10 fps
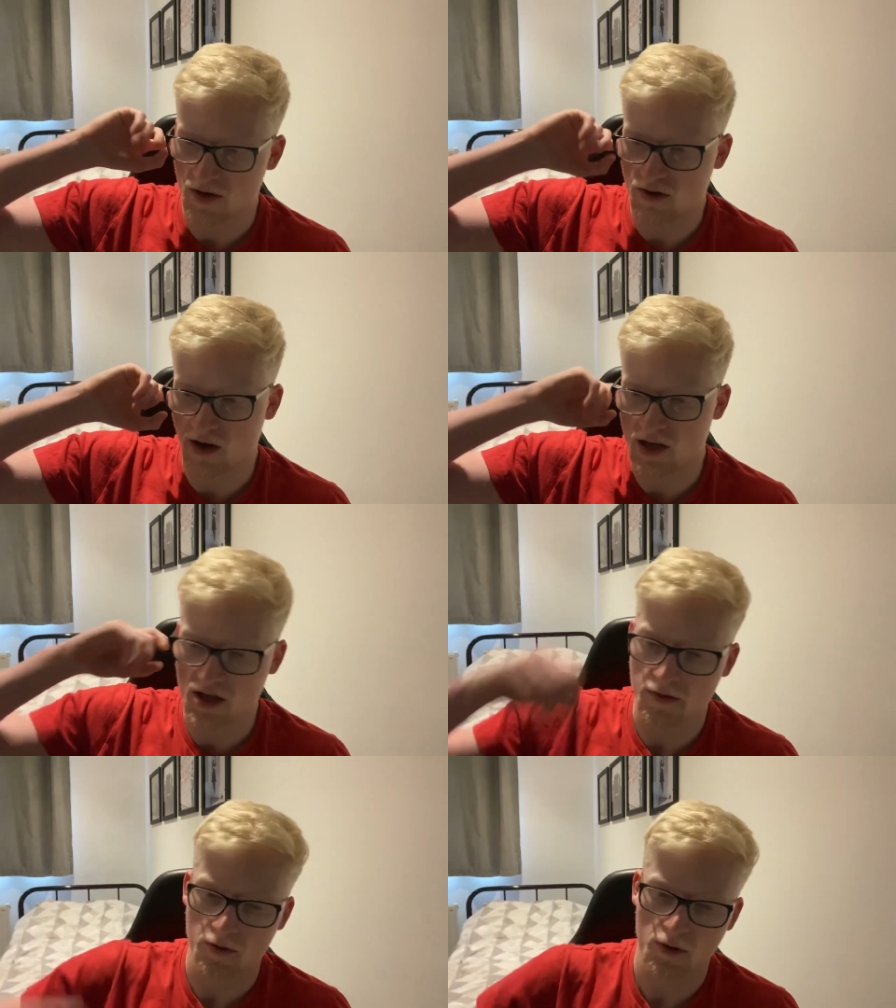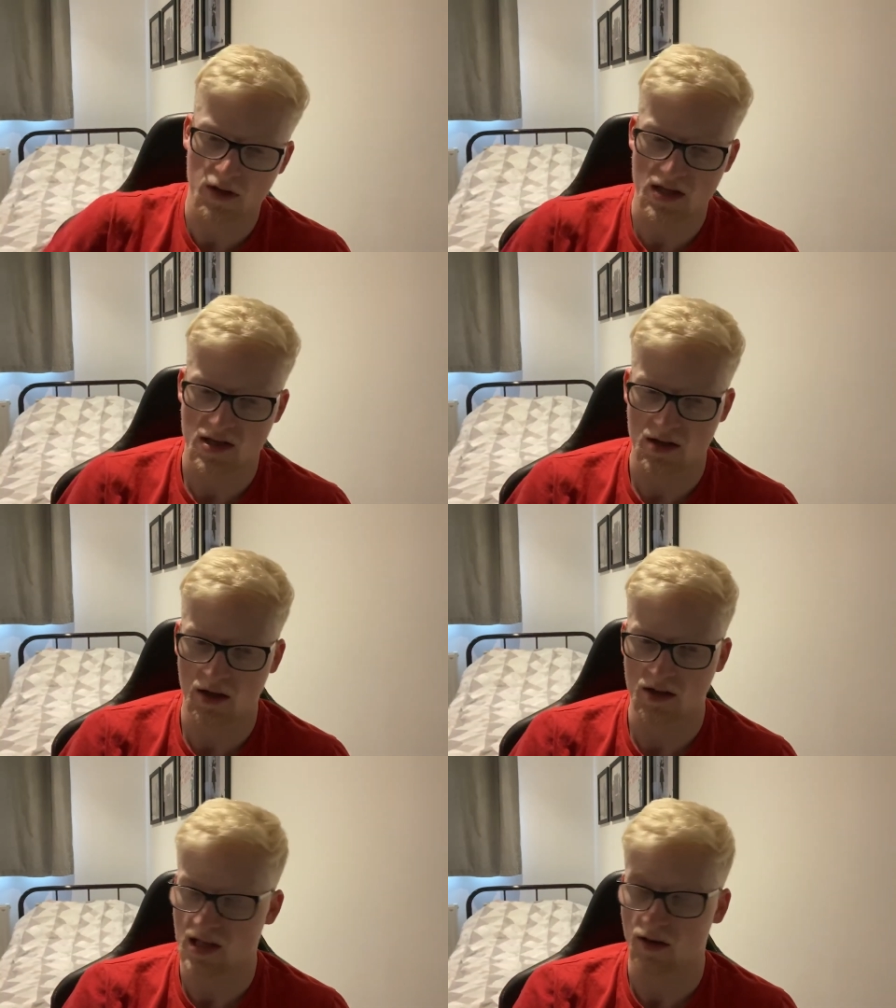strategy for this
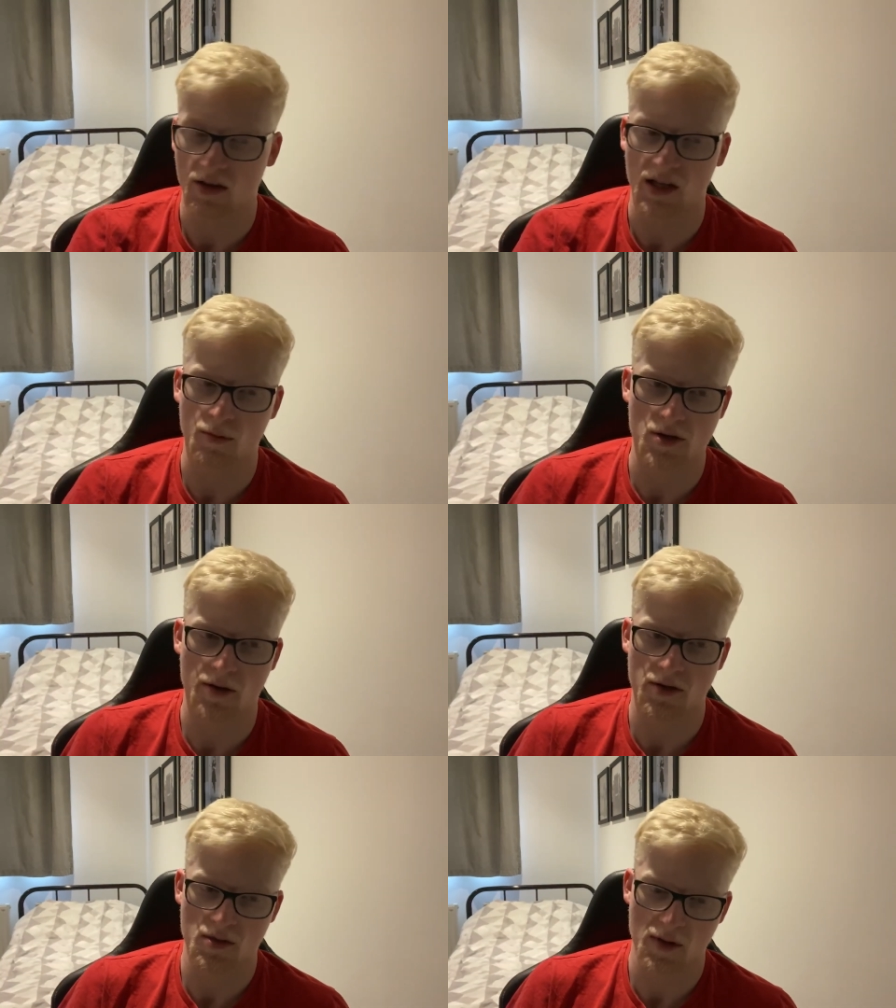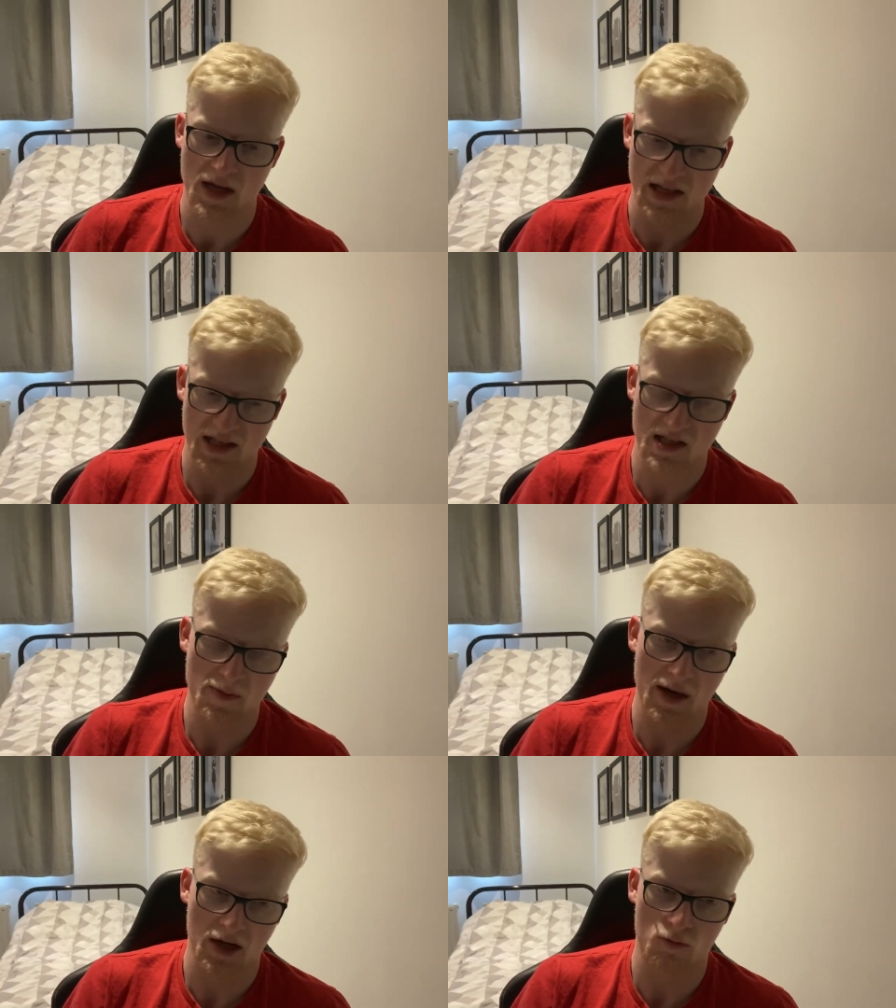uh, deadline day was going to be a centre-back,